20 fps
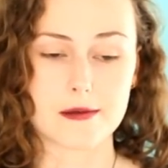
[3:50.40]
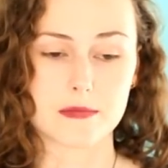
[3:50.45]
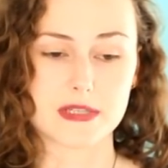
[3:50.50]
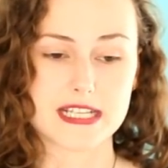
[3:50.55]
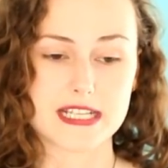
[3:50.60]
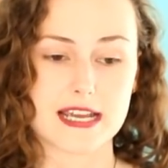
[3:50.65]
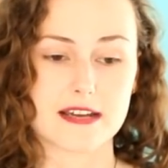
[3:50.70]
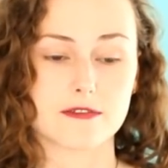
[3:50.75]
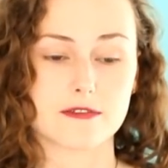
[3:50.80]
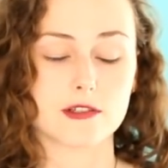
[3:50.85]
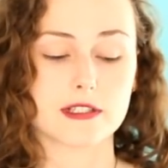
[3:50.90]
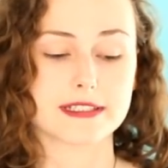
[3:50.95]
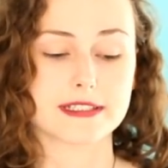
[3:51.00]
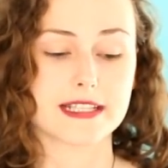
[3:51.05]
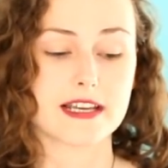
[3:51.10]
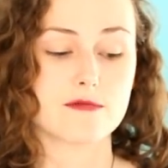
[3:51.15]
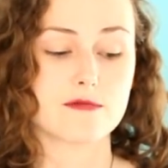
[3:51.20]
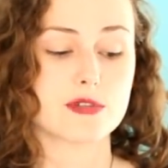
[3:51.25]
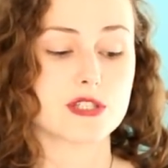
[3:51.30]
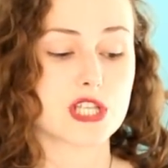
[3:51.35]
Medea fall in
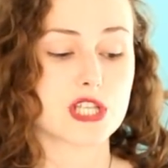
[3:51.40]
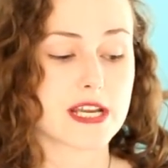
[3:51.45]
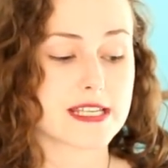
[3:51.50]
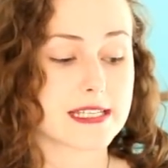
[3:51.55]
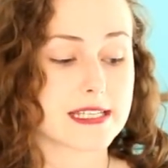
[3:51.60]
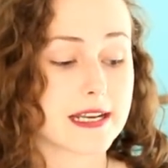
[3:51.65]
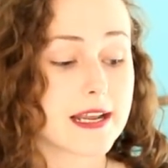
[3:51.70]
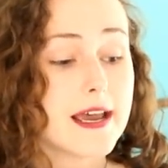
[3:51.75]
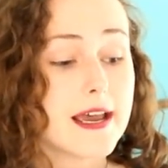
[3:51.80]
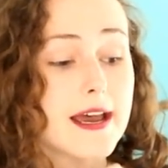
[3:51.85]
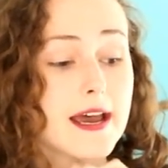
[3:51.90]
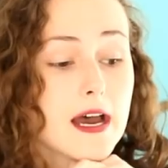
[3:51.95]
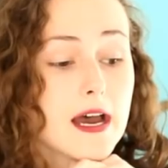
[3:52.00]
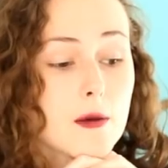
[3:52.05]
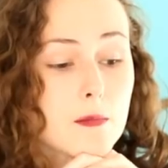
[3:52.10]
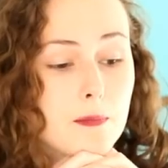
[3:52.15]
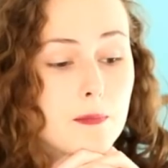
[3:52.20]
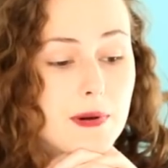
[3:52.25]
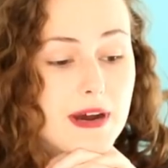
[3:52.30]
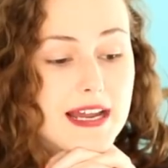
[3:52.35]
love with Jason.
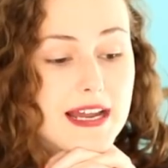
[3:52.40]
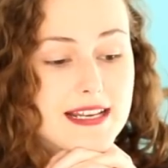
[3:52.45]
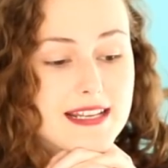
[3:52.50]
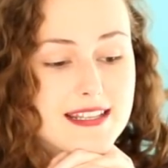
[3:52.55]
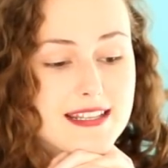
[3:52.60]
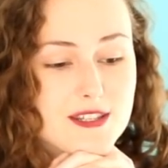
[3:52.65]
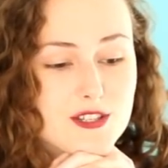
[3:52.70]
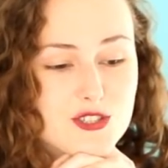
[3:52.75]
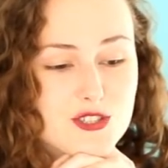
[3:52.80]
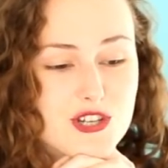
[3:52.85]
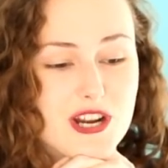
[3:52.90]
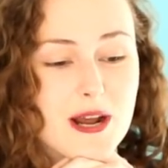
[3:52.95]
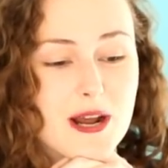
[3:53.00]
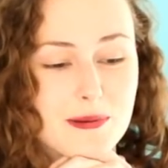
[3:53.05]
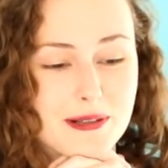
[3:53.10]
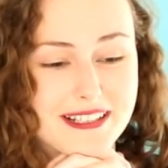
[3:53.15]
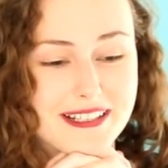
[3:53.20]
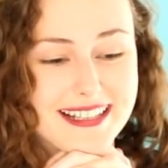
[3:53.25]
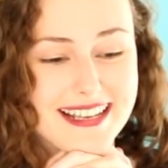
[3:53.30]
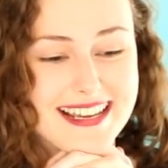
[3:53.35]
But the
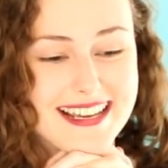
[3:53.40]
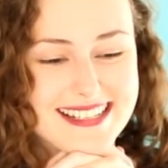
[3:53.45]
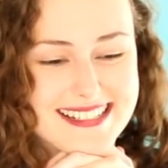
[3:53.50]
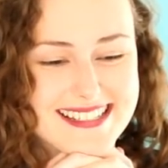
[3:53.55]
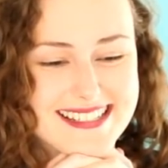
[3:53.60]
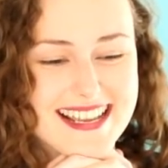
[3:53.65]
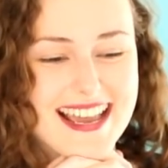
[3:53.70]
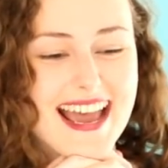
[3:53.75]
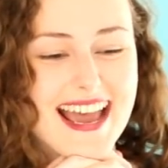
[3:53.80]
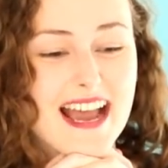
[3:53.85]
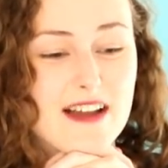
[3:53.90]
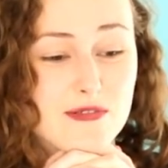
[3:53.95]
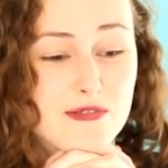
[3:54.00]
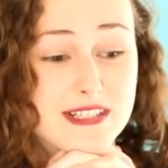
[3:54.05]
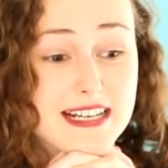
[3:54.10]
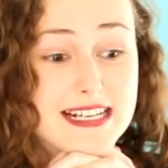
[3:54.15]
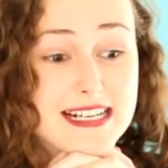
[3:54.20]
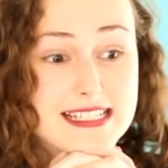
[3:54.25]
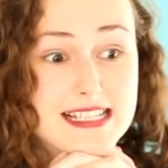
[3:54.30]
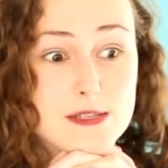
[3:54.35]
trouble is,
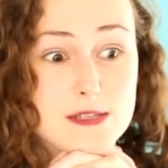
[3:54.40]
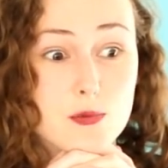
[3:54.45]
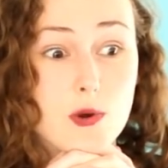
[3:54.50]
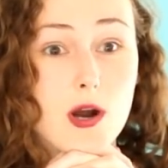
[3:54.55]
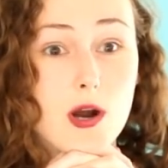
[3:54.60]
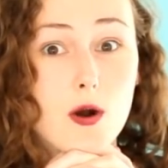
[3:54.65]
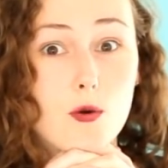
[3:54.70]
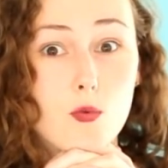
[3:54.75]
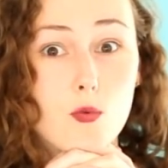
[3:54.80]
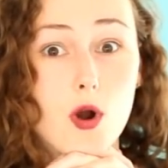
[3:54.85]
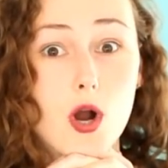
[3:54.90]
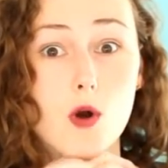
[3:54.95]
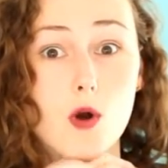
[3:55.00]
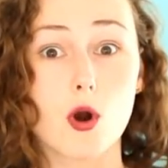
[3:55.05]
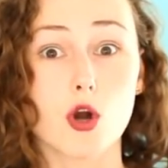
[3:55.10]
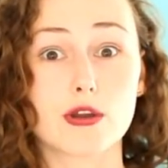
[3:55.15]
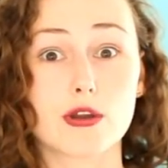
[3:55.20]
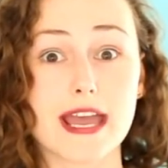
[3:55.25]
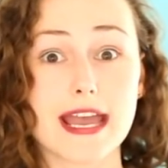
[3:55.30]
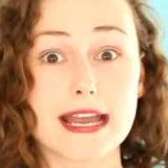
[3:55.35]
Aphrodite says,
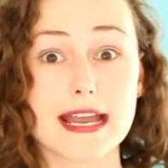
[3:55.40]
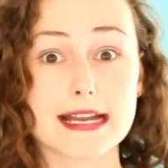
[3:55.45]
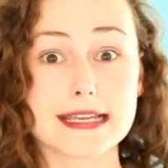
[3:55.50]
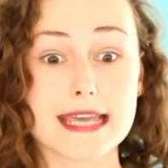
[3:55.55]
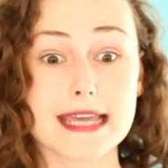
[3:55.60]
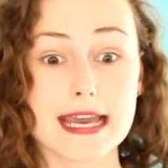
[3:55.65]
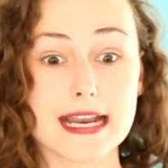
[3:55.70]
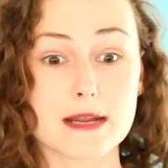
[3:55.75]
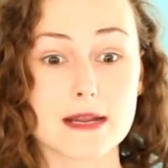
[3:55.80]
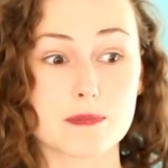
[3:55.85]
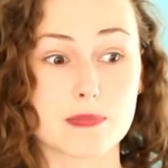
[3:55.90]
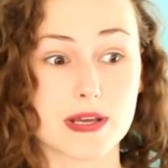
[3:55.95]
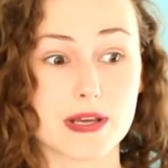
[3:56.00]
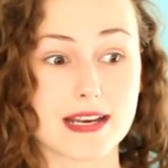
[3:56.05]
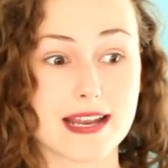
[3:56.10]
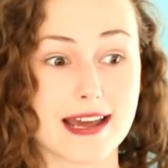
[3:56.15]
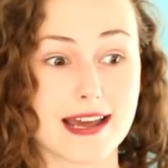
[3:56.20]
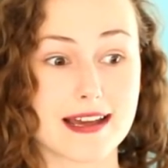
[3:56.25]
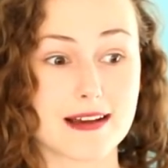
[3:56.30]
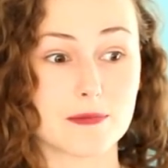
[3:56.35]
whoa, okay, I get it,
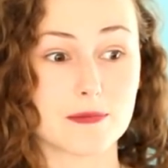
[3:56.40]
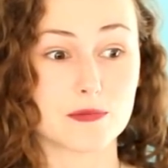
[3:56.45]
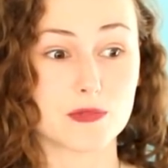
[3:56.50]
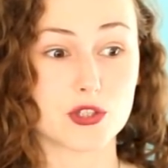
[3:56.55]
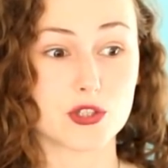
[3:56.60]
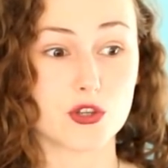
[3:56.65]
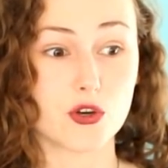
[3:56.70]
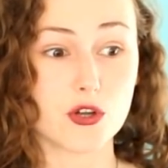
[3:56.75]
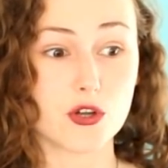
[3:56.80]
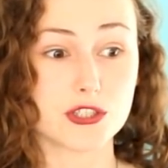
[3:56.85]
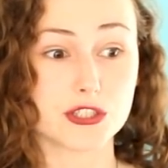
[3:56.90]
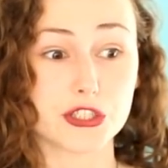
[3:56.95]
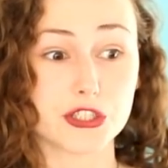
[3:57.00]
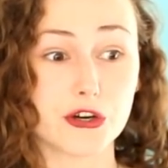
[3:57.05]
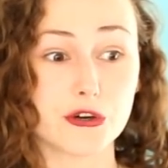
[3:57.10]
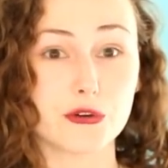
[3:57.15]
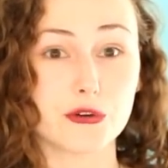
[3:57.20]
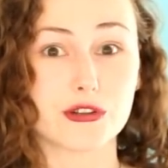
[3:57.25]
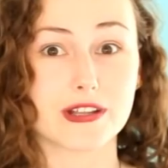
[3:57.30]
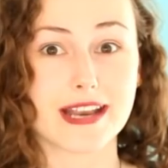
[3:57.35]
but you'll
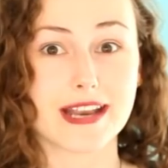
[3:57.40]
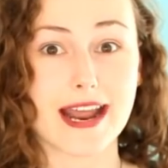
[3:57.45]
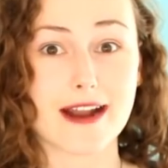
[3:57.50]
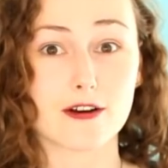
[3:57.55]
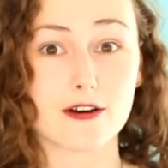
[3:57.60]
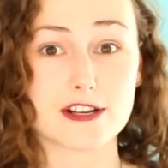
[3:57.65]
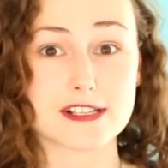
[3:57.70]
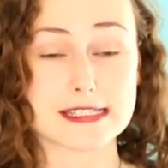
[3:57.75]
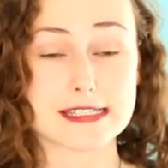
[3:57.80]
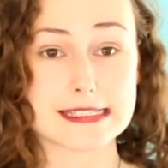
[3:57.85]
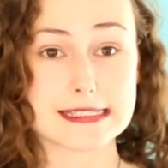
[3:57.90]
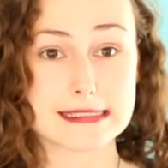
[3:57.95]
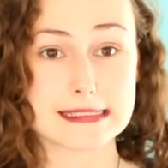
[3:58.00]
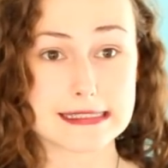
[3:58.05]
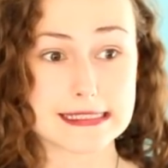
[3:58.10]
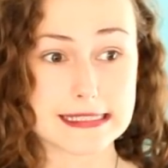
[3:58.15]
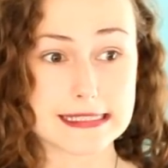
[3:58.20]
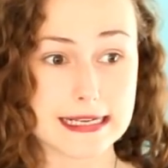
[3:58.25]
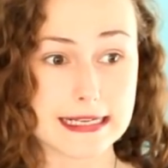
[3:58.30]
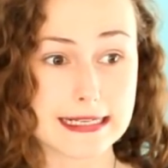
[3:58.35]
know that Eros
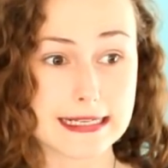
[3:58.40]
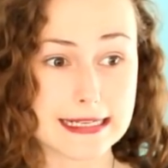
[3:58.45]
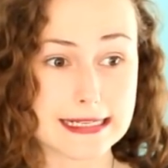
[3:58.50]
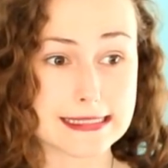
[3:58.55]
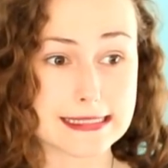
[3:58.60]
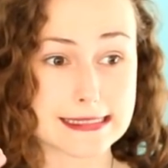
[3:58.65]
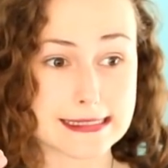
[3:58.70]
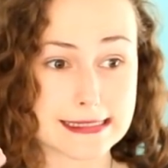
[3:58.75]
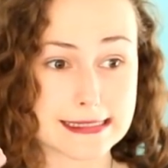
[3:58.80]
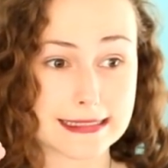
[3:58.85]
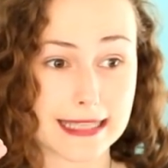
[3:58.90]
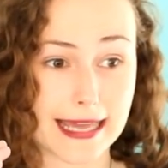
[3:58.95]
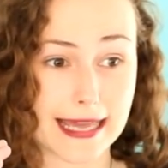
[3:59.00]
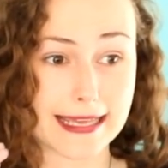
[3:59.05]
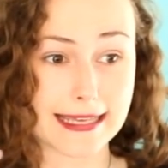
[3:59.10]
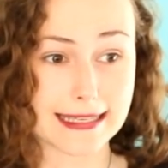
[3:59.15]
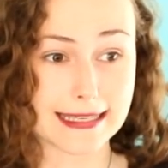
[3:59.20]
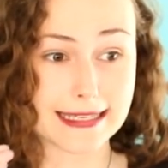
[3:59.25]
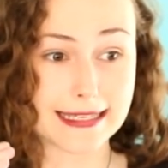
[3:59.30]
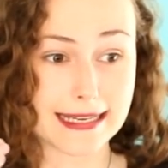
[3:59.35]
is, like,
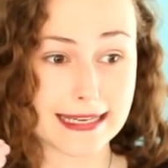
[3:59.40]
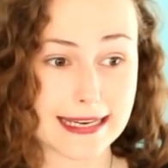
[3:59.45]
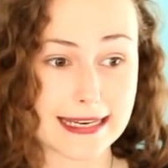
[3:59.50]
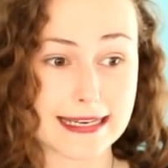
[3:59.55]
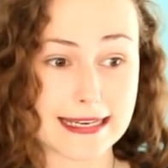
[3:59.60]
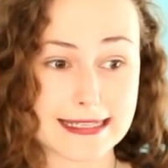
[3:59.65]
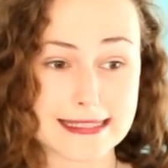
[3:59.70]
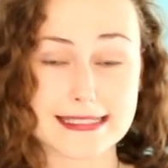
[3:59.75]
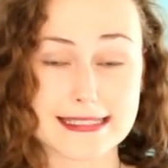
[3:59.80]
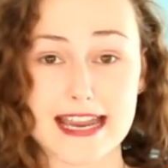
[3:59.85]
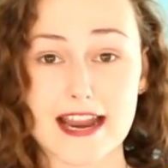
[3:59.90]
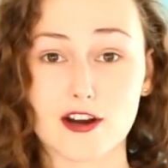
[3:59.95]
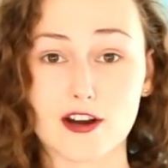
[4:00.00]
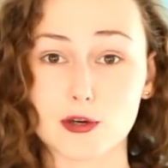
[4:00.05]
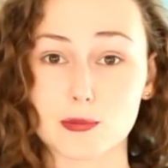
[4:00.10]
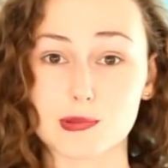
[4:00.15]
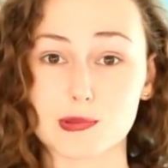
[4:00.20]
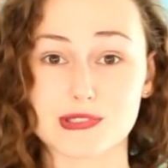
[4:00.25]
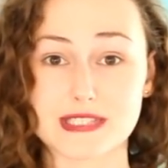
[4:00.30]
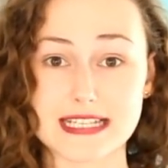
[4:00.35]
in his
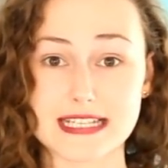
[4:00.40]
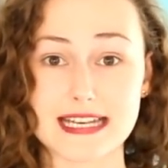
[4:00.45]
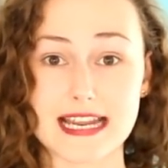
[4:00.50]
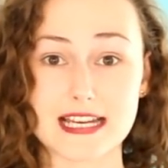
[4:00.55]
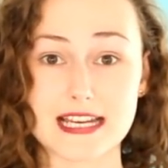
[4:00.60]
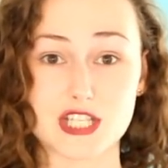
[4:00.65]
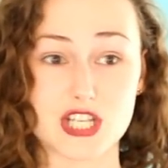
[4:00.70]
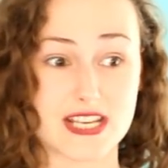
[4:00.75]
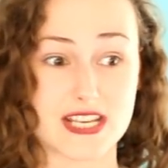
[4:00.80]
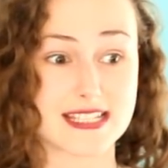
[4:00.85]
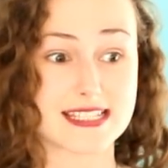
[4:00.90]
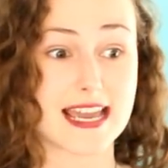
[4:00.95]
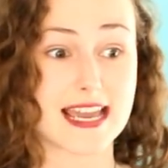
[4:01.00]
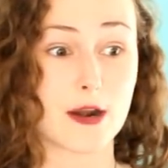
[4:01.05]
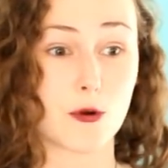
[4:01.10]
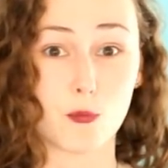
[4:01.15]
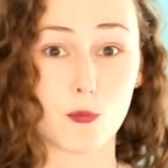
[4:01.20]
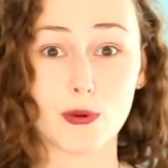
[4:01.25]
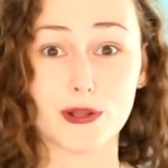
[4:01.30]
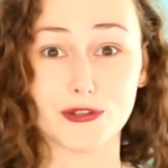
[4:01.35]
terrible teenage years and
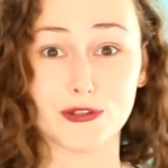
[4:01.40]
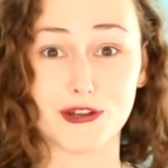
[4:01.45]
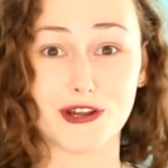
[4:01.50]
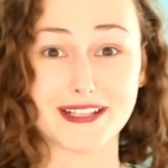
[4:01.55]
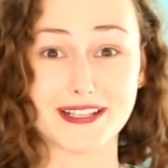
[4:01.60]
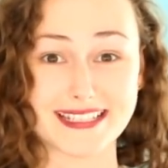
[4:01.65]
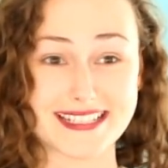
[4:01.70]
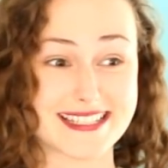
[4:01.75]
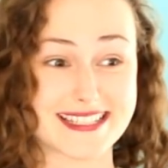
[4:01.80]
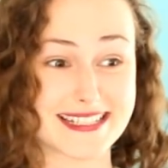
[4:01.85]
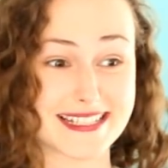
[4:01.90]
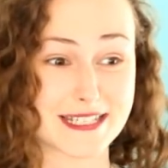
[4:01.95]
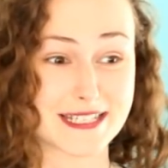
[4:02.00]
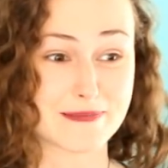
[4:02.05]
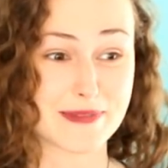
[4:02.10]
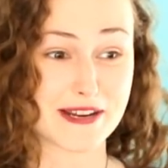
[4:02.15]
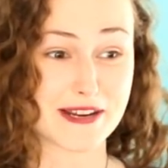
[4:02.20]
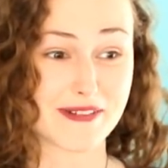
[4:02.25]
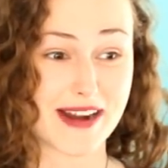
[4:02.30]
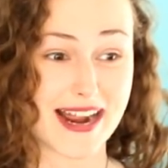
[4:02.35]
will not listen to me,